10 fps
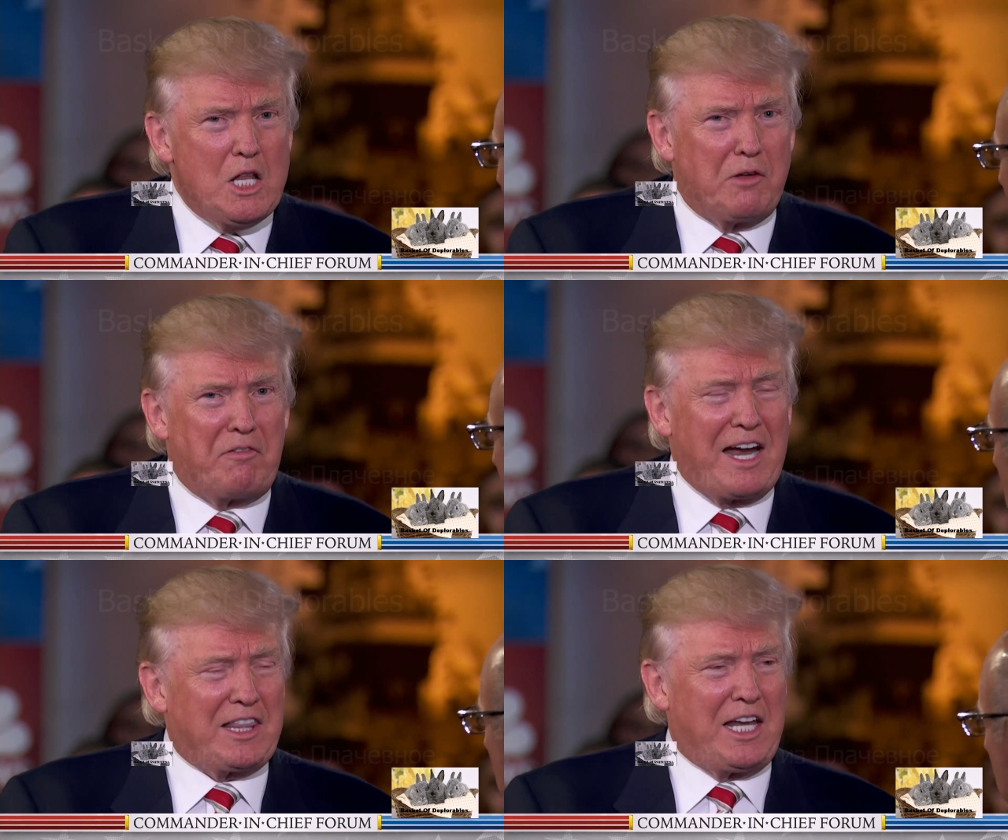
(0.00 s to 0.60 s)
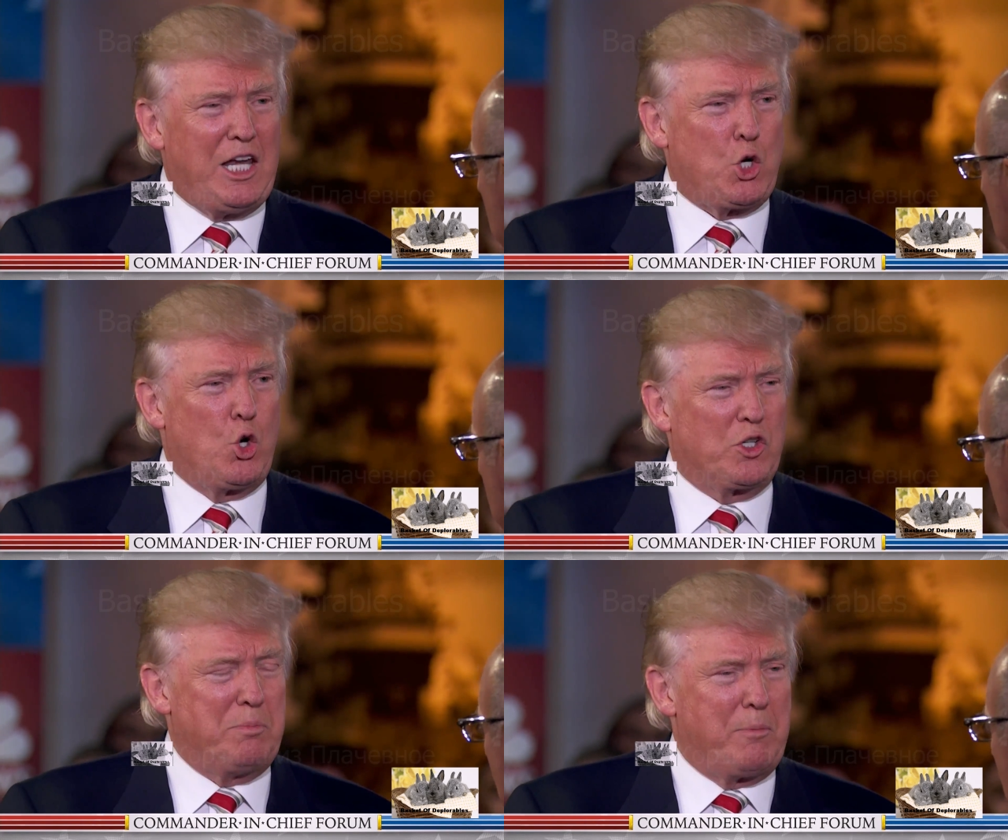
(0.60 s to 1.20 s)
The fact that he
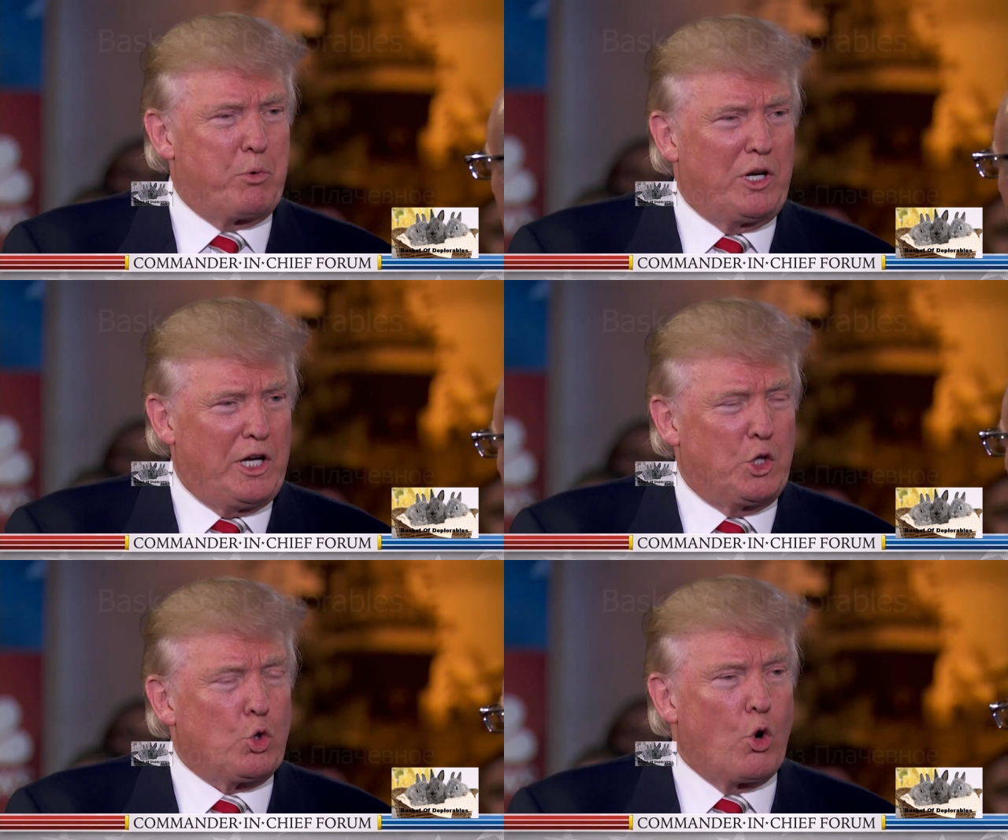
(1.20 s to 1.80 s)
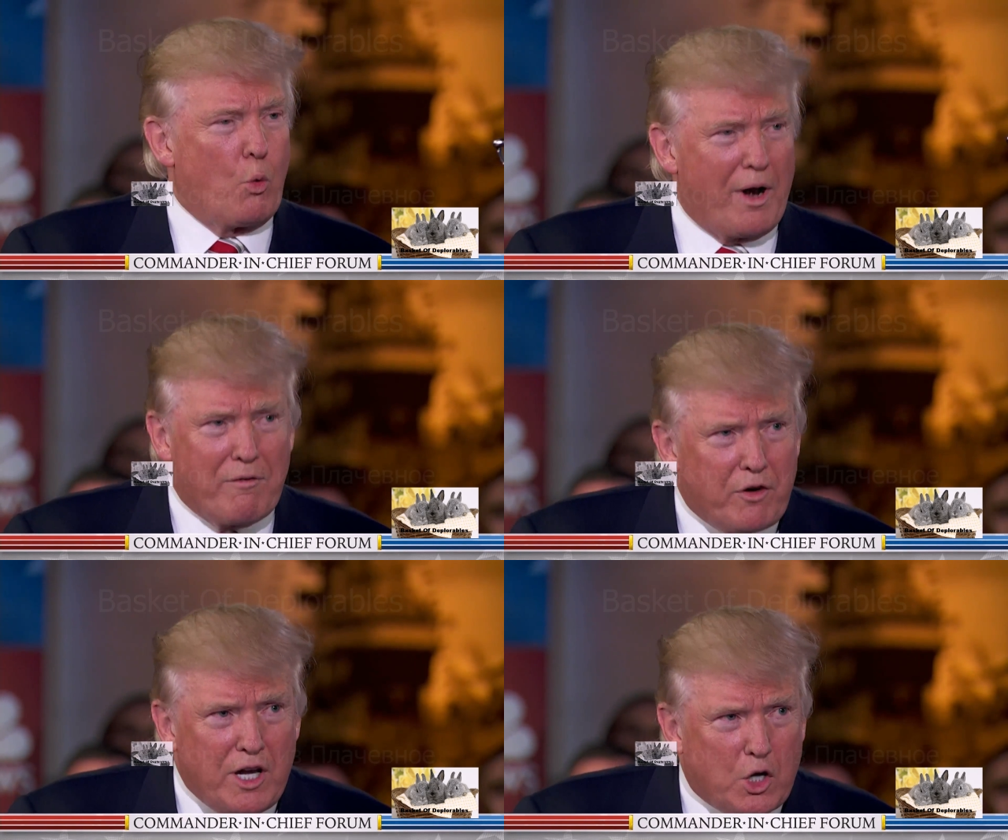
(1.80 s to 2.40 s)
calls me brilliant or
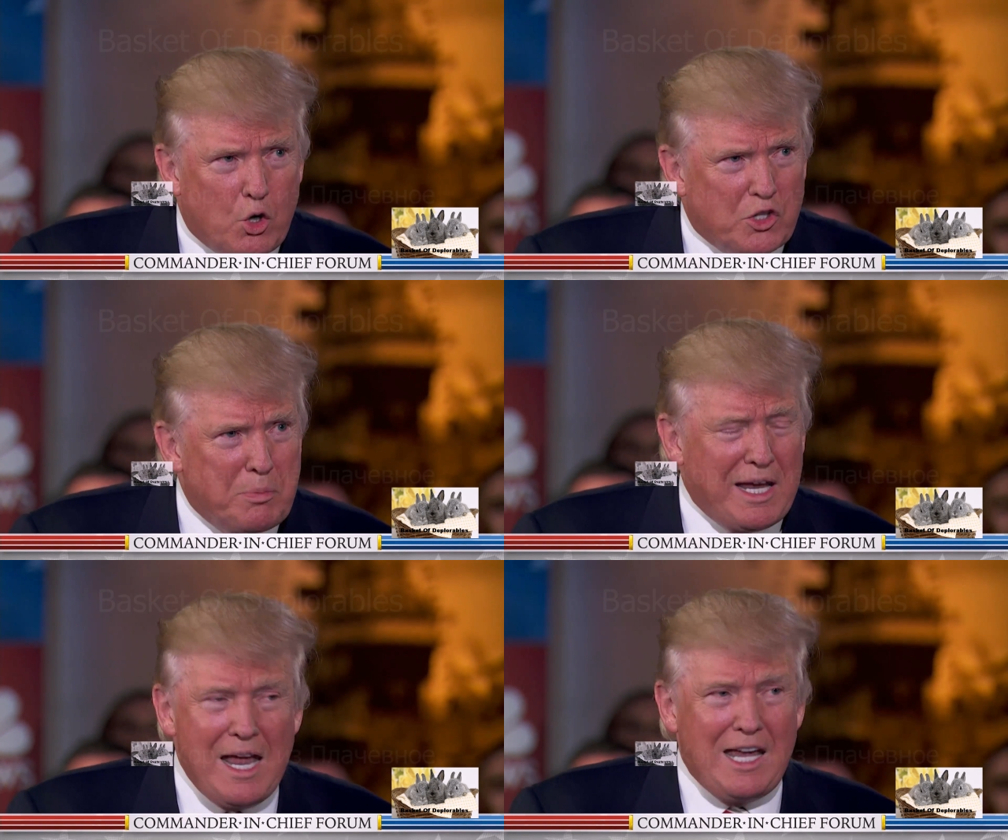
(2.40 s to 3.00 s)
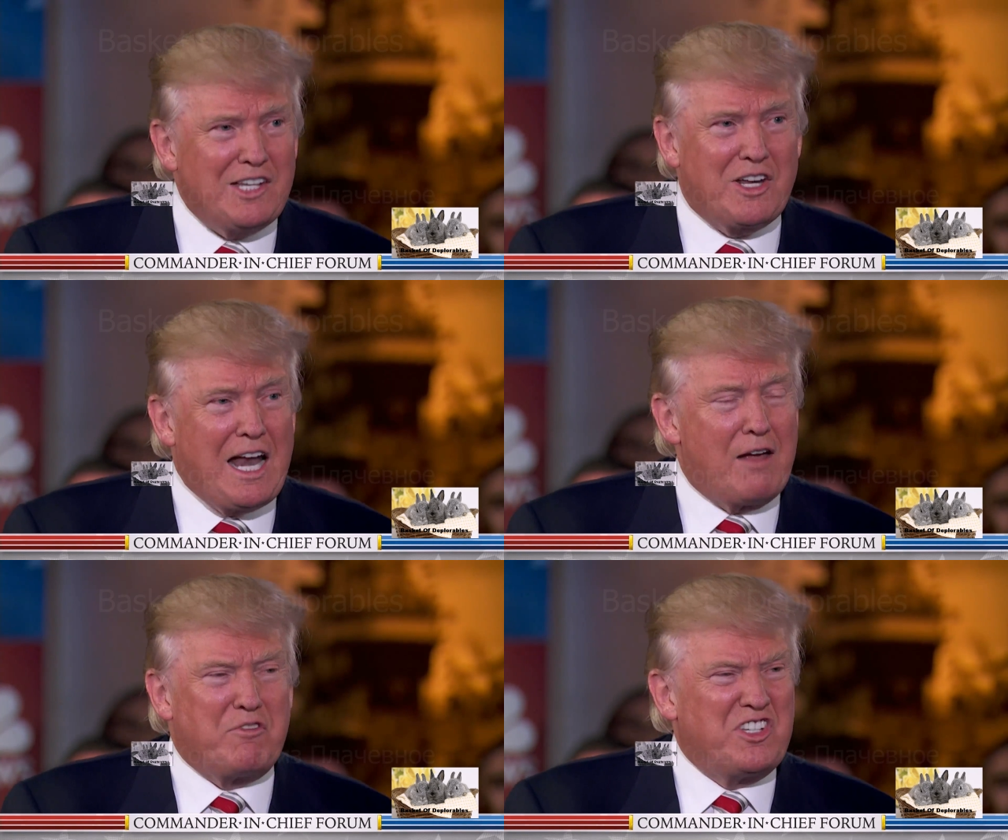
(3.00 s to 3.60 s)
whatever he calls me is going to
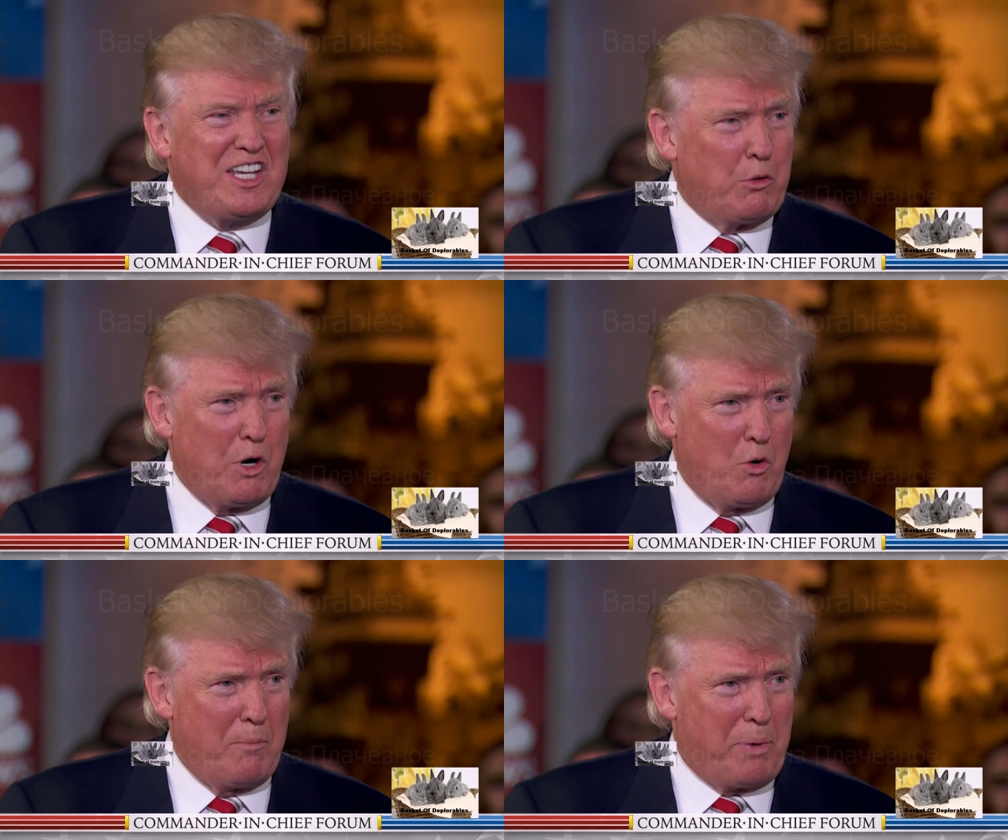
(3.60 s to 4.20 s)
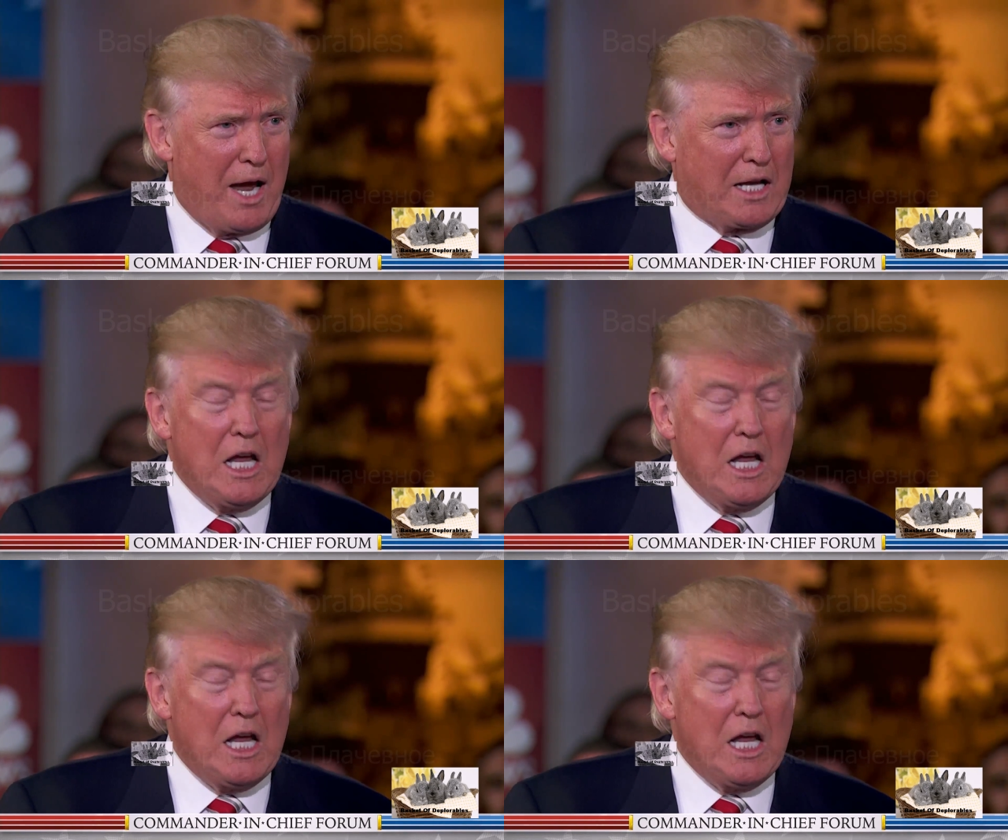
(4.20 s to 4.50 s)
have zero impact.